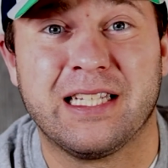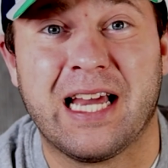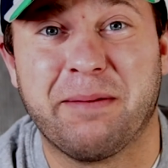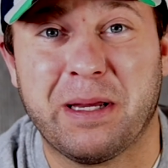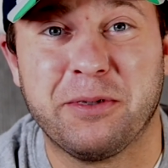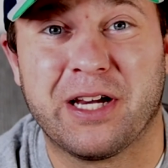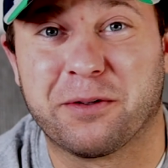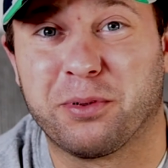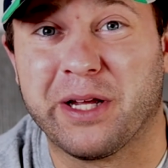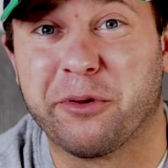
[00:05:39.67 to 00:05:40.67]
Yeah, maybe you have to
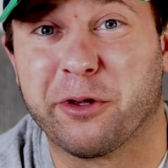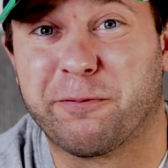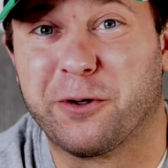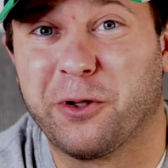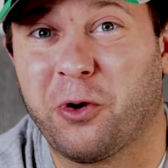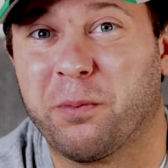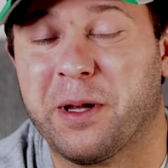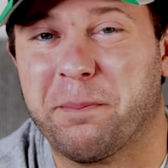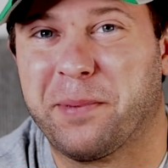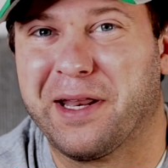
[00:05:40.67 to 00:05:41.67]
play with it for a little
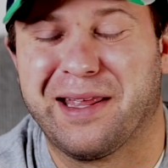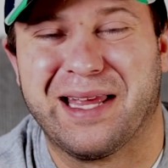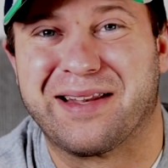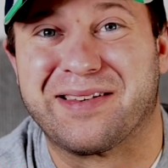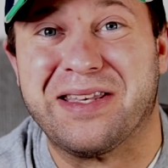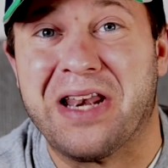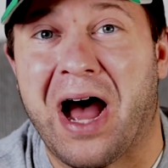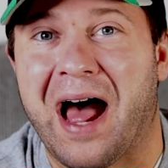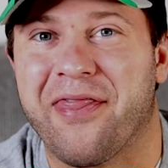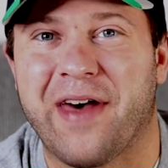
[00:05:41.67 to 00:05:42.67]
bit, but it's
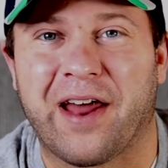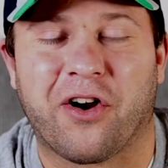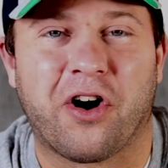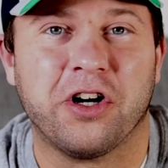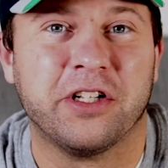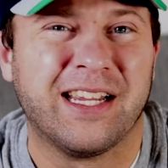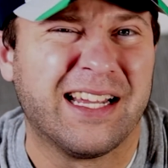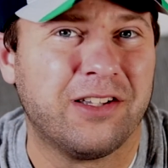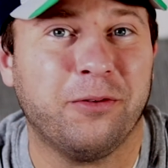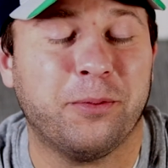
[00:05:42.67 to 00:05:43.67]
not that hard. You can get
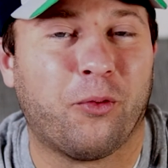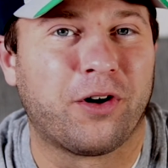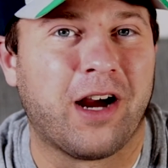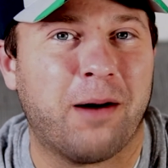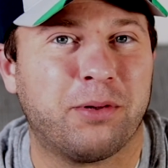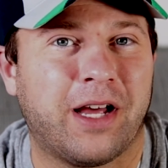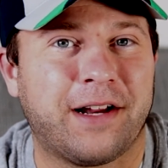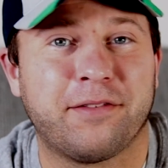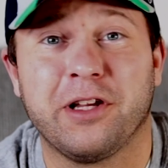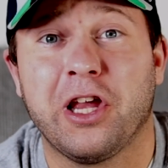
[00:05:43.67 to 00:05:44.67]
a little bit more
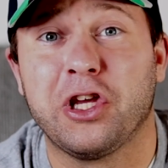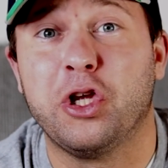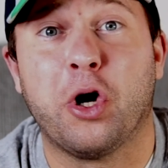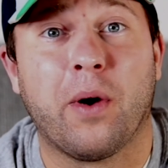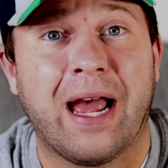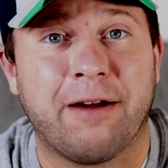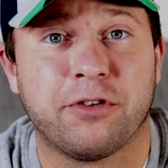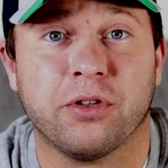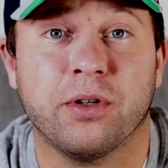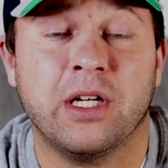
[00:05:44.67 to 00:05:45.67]
complex. You don't have
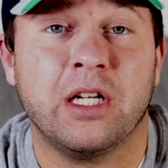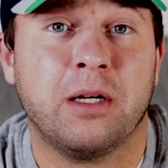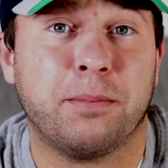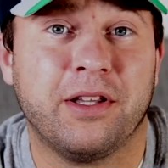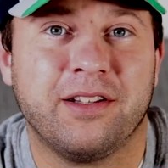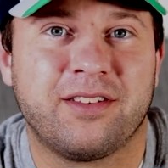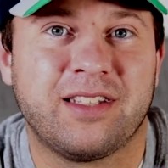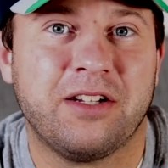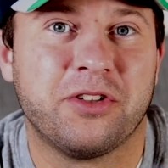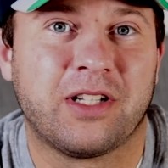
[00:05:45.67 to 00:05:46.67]
to, but this
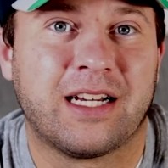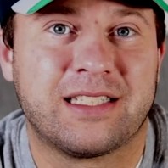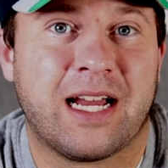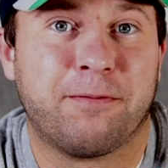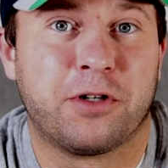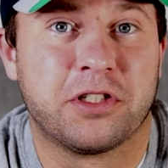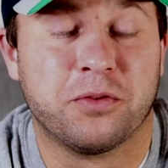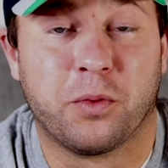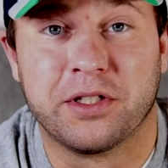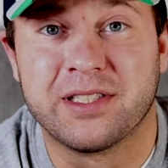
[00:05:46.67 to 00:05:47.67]
saves you a lot of time
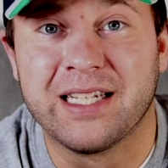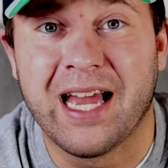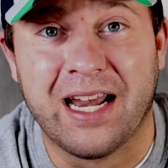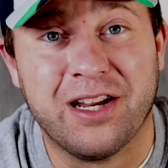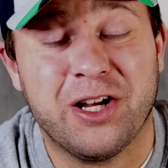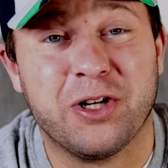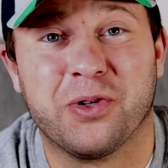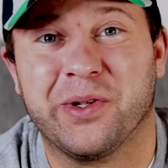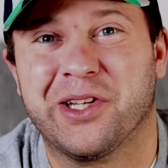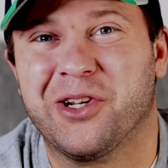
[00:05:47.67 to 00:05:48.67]
versus, once again,
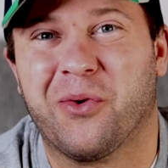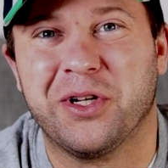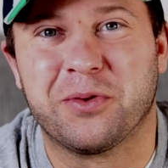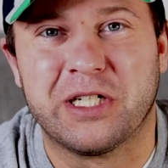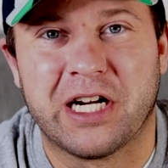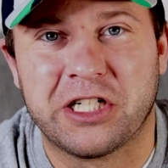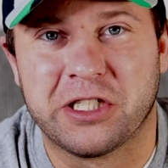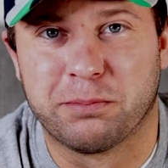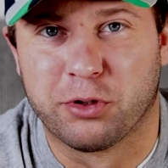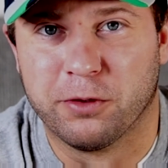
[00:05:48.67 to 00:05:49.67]
doing the noise
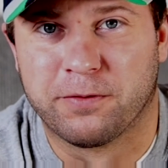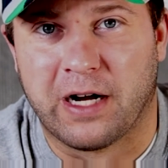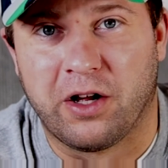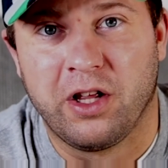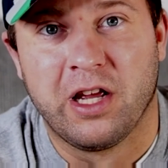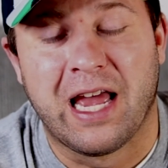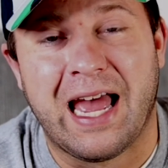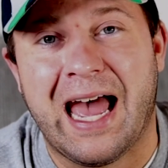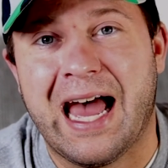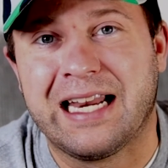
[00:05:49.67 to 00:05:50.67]
reduction profile,
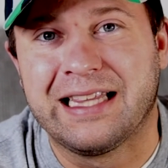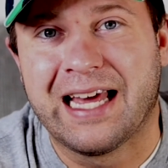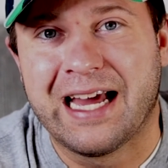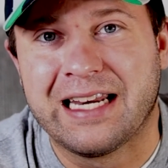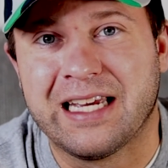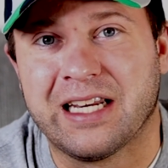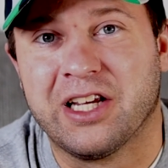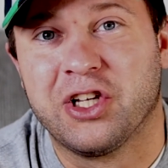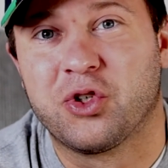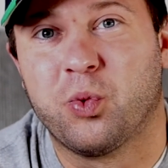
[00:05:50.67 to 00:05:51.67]
adding that in,
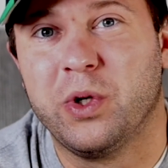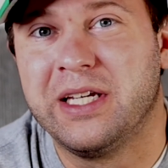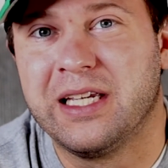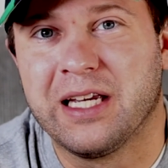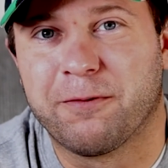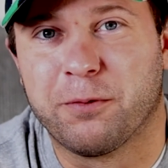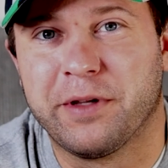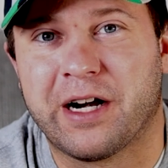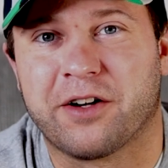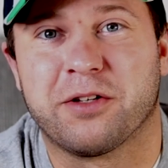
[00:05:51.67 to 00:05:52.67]
tweaking it from
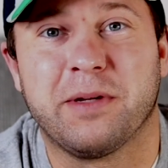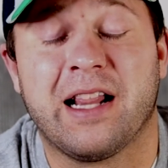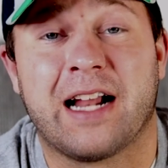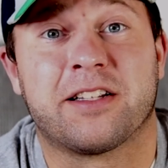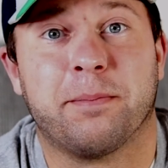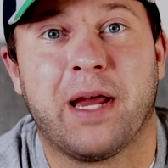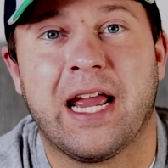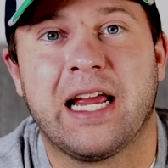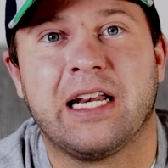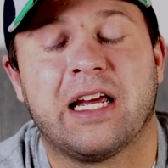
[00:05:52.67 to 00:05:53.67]
there. To me, that's a
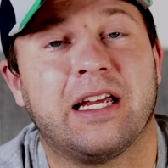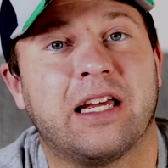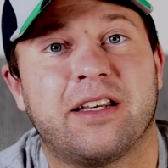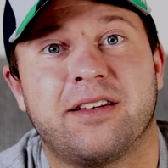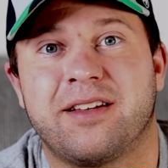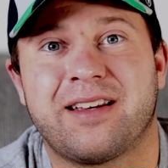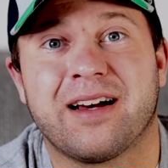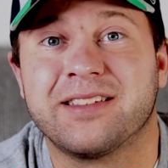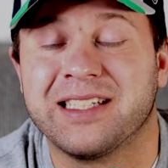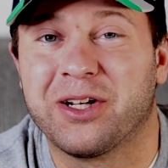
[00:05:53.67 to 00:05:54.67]
pain. It
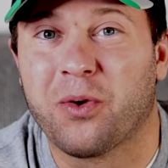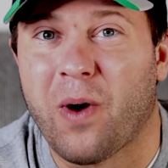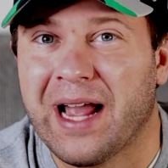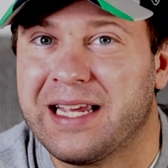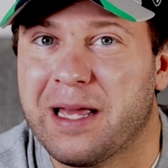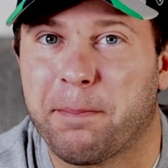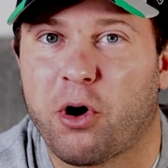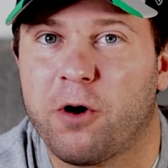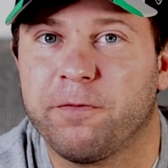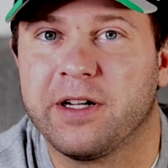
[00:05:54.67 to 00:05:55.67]
doesn't quite get
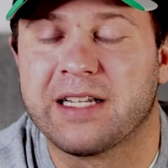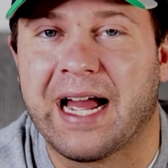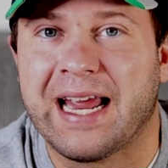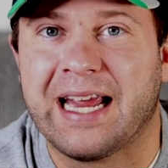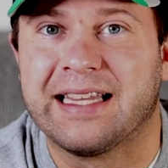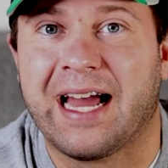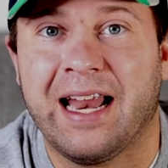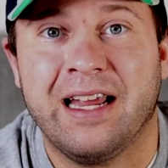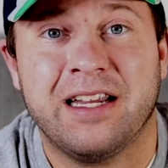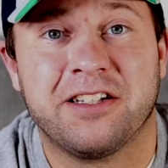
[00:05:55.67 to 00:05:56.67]
perfect. I hate that.
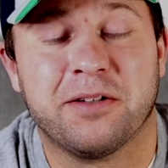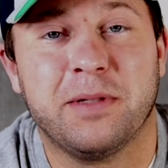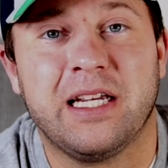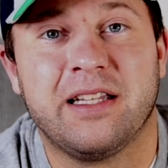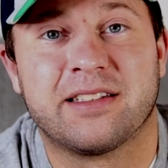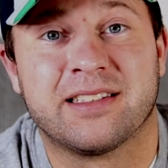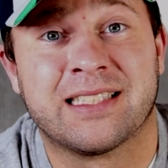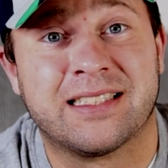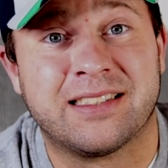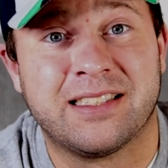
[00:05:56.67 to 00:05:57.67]
To me, this is
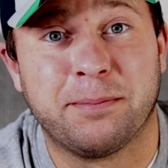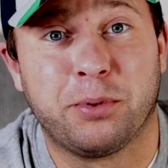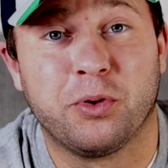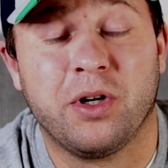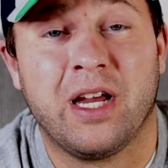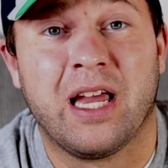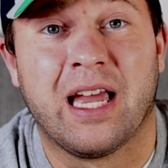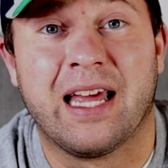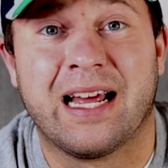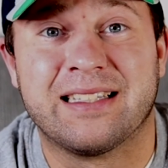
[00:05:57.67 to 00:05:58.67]
as simple
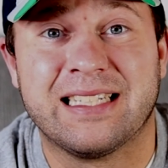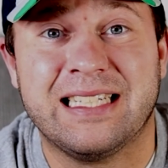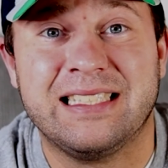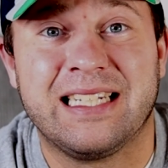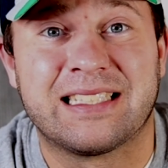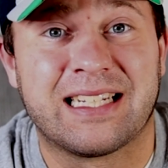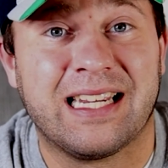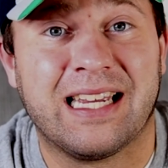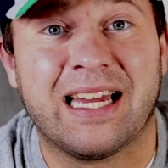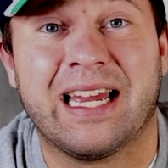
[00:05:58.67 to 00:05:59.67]
and as easy as it
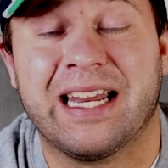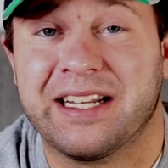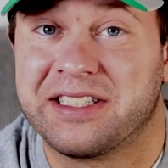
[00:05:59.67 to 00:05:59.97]
can get, and it's